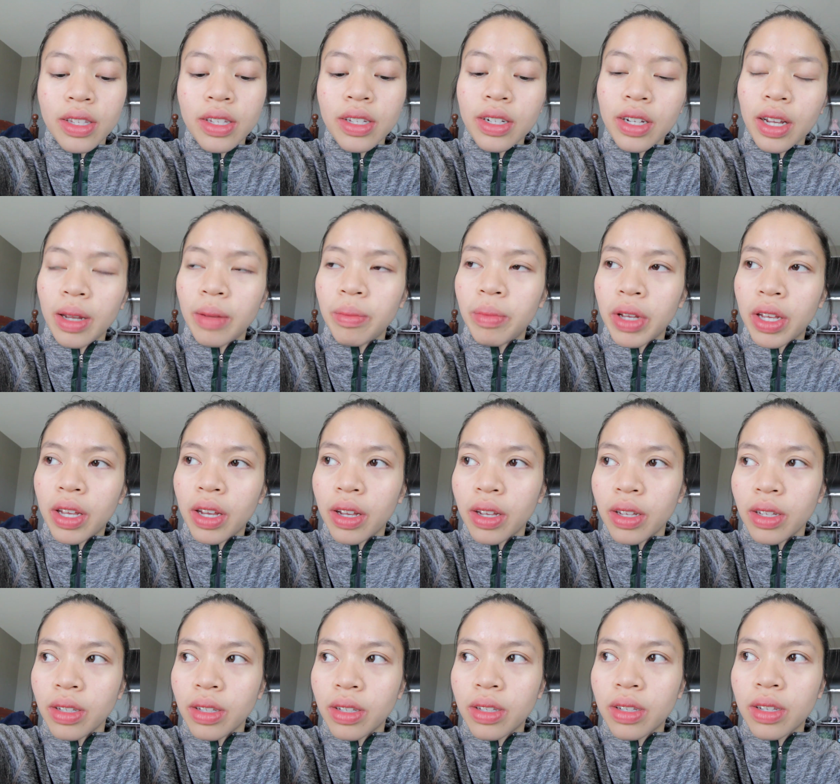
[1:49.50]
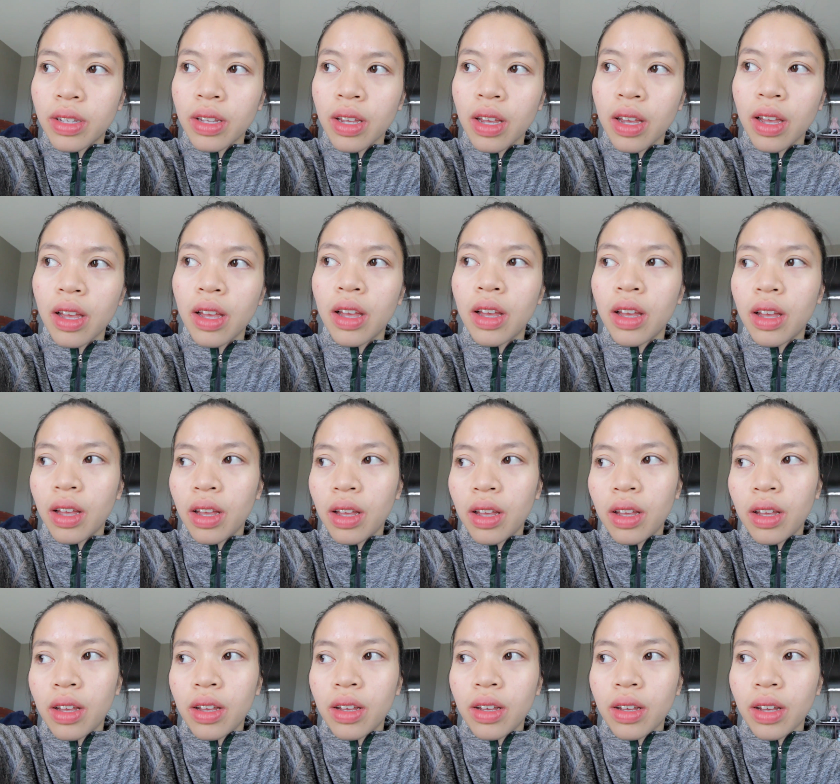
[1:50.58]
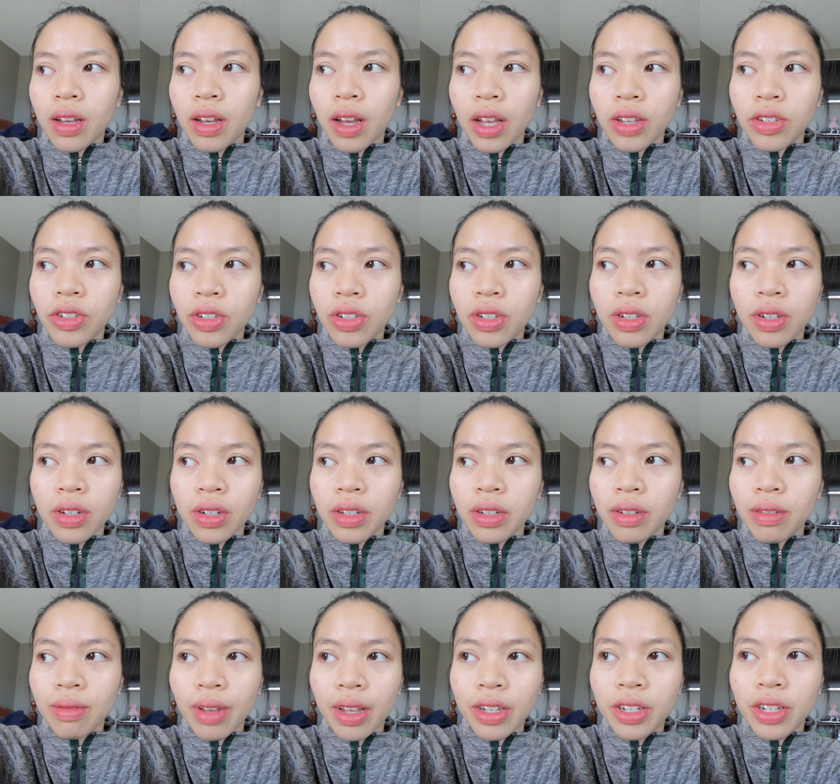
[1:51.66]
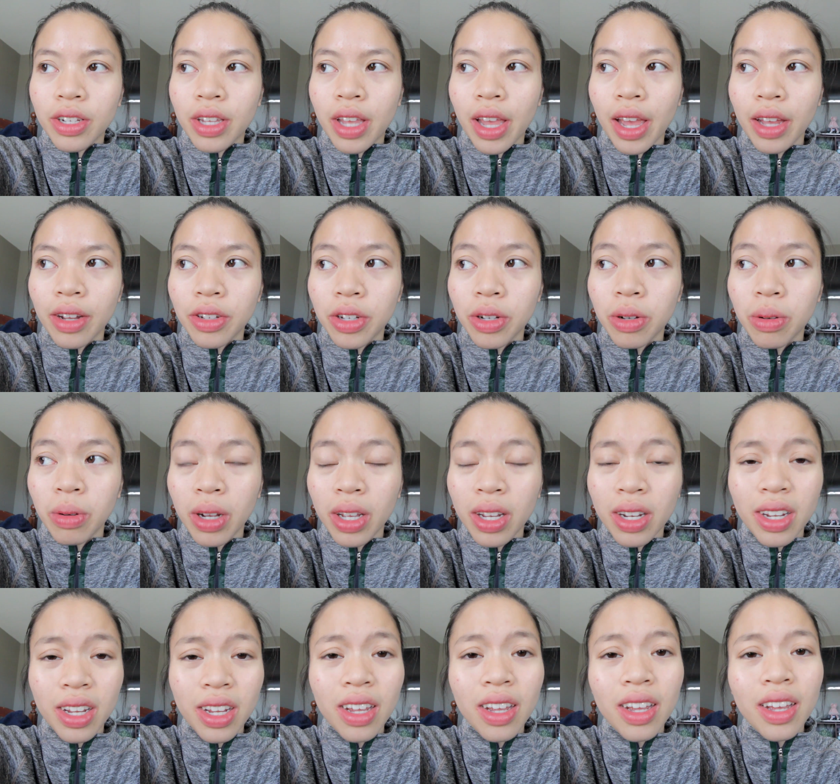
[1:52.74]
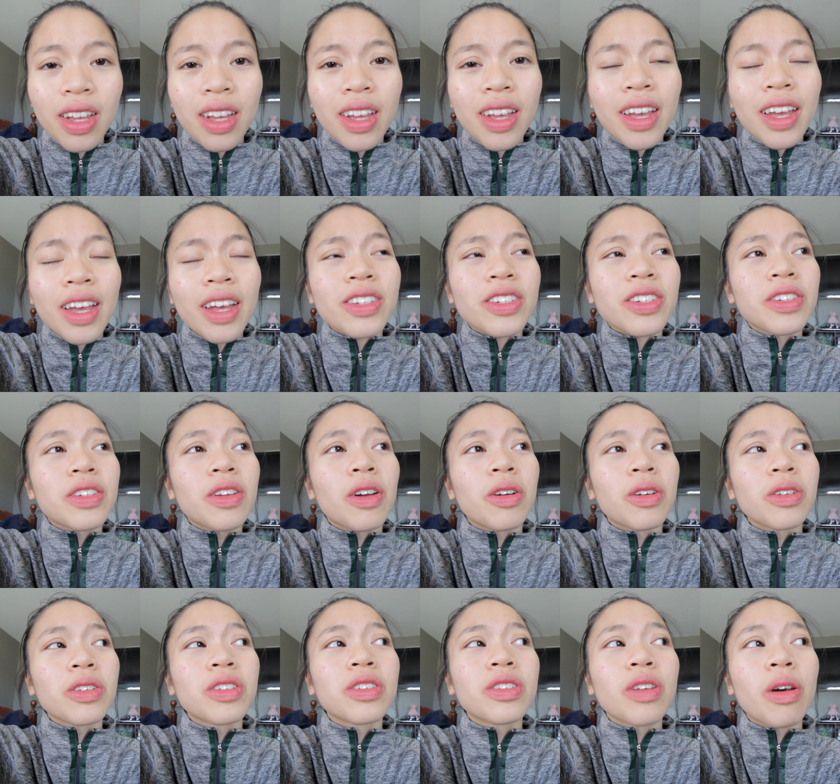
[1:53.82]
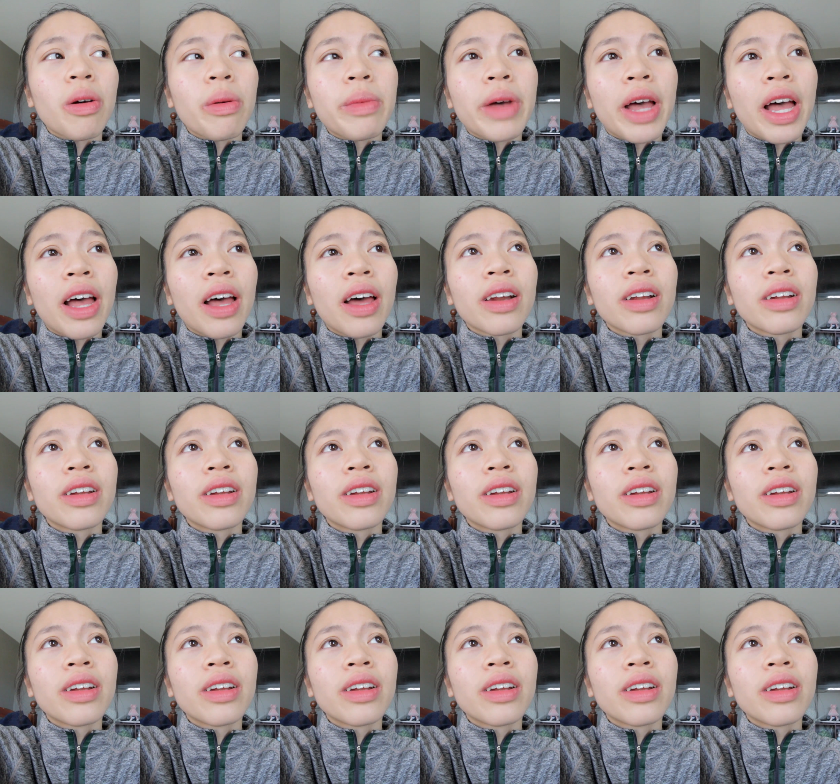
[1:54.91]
today because I just can't do it. It just hurts so bad.